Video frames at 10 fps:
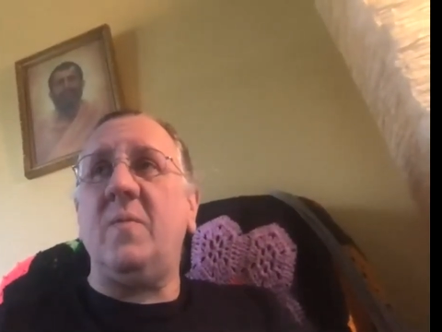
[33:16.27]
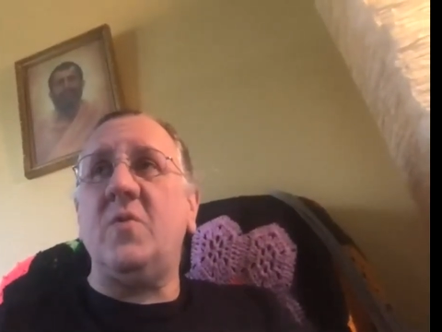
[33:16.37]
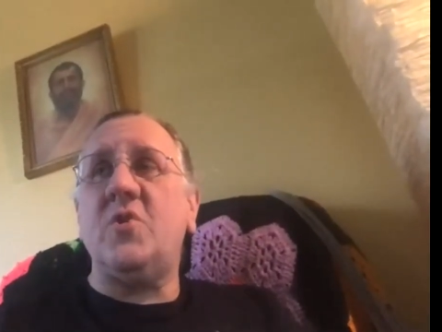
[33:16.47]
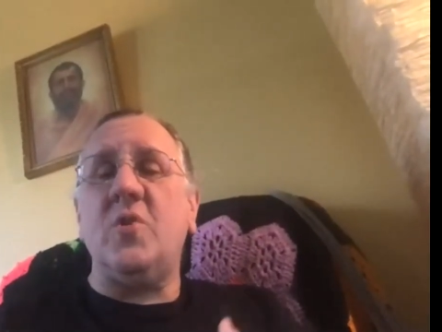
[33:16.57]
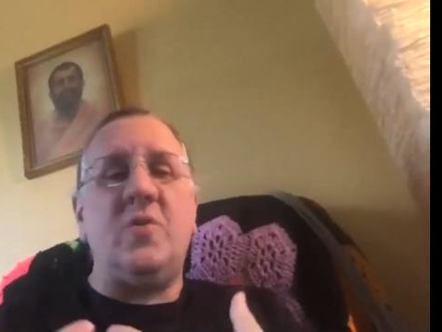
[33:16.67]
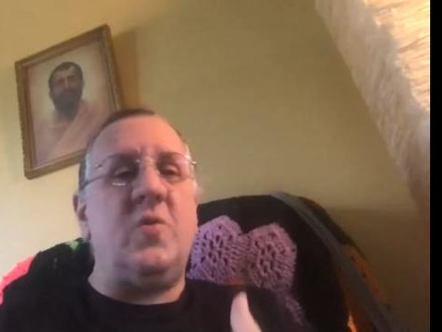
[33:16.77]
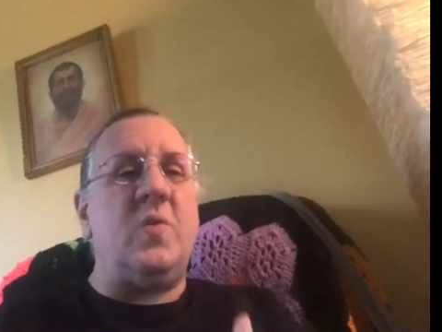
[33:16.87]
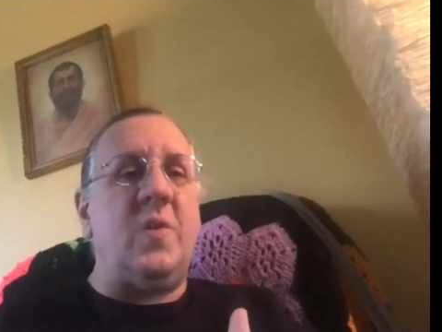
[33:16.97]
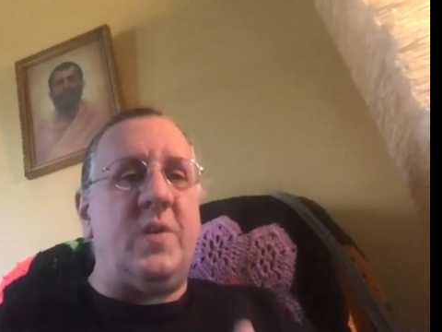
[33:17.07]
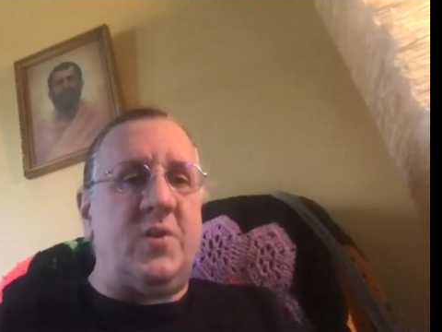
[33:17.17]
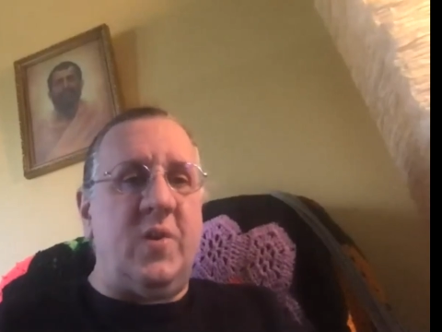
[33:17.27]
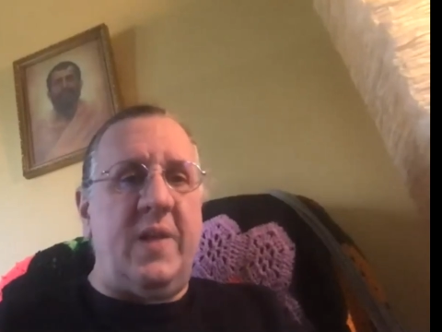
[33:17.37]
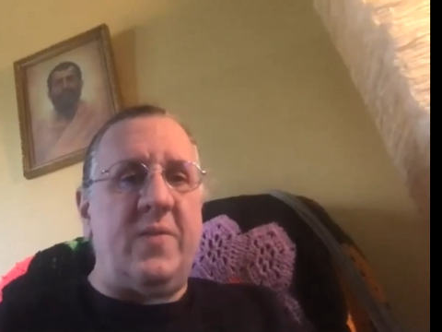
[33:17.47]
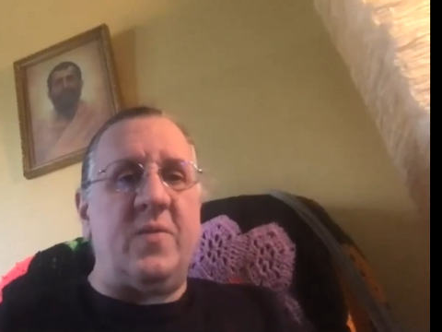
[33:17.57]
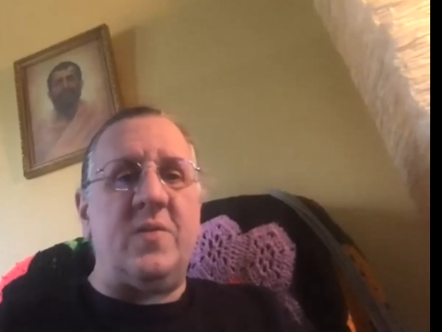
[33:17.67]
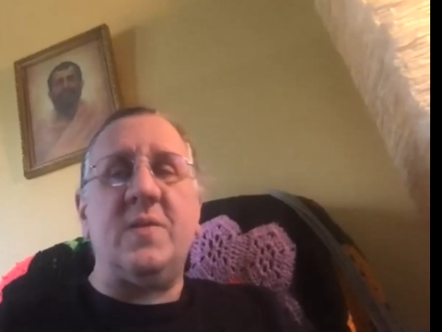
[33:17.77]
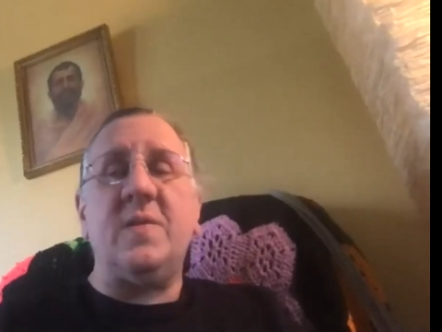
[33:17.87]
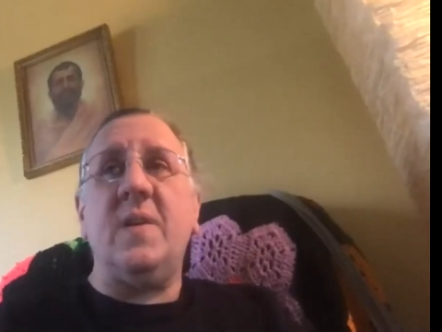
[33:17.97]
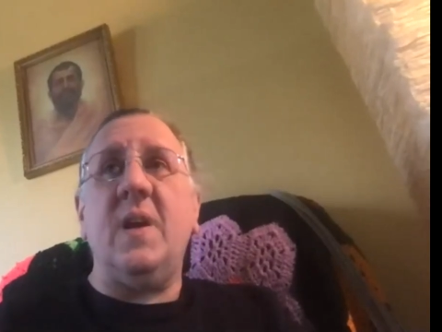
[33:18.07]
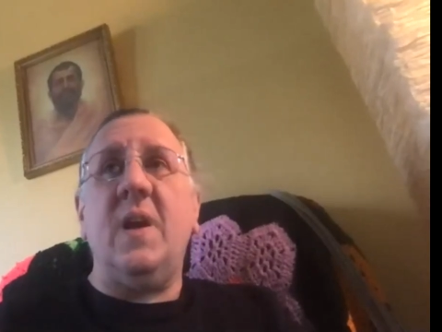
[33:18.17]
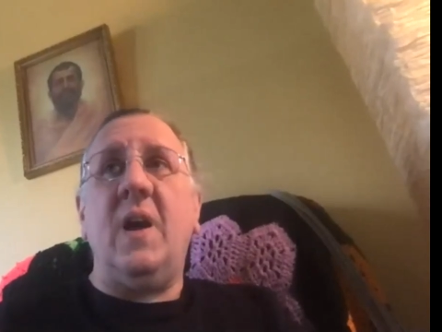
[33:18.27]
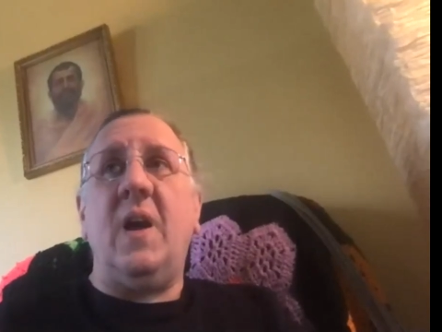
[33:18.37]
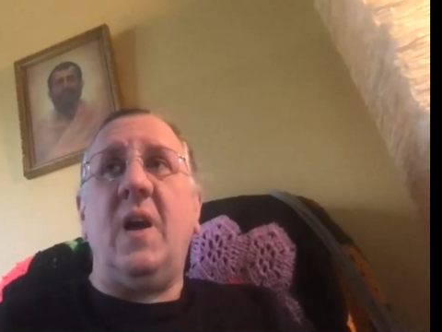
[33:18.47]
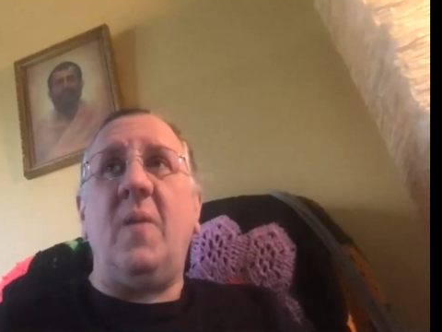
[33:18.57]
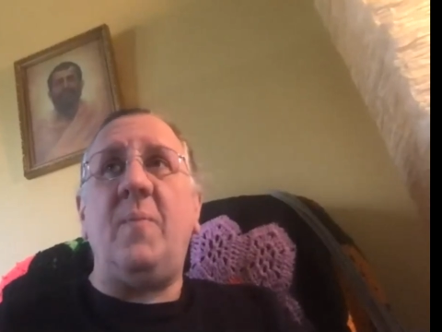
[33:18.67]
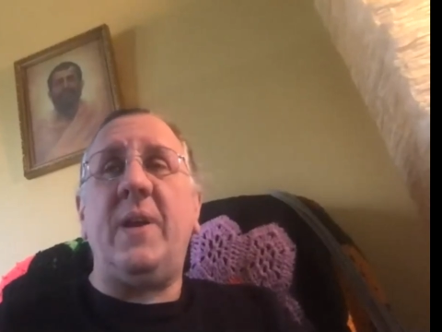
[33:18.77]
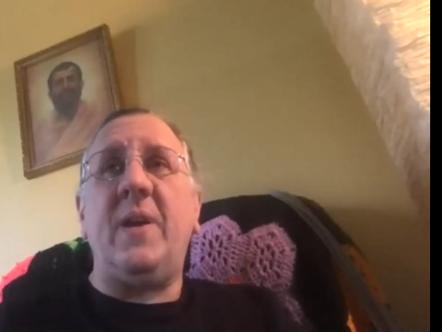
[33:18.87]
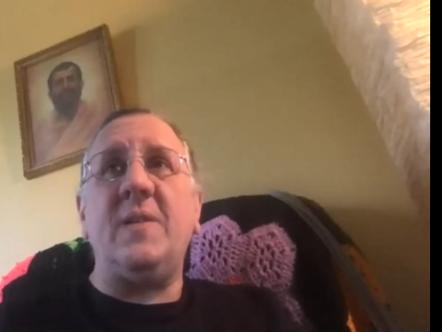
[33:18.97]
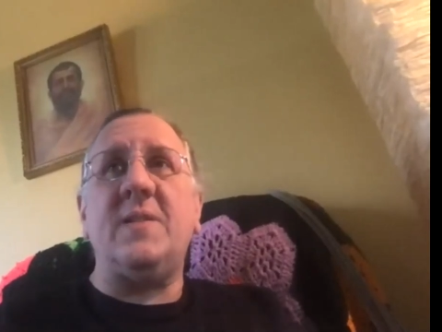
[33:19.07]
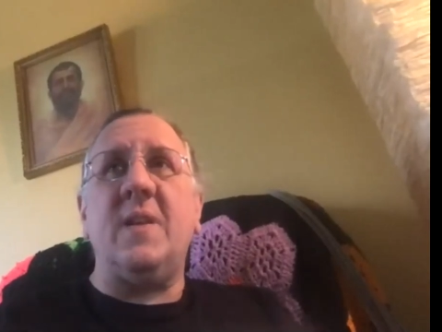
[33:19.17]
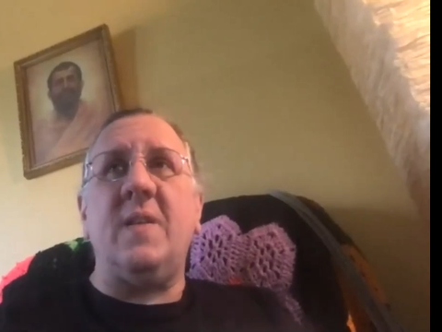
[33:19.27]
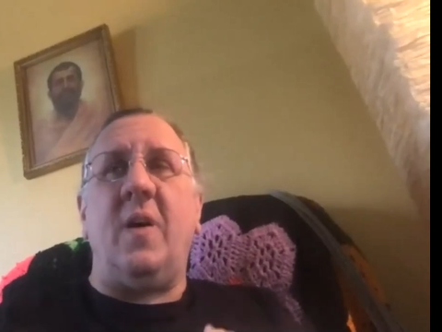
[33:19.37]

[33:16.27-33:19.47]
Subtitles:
should do good to others because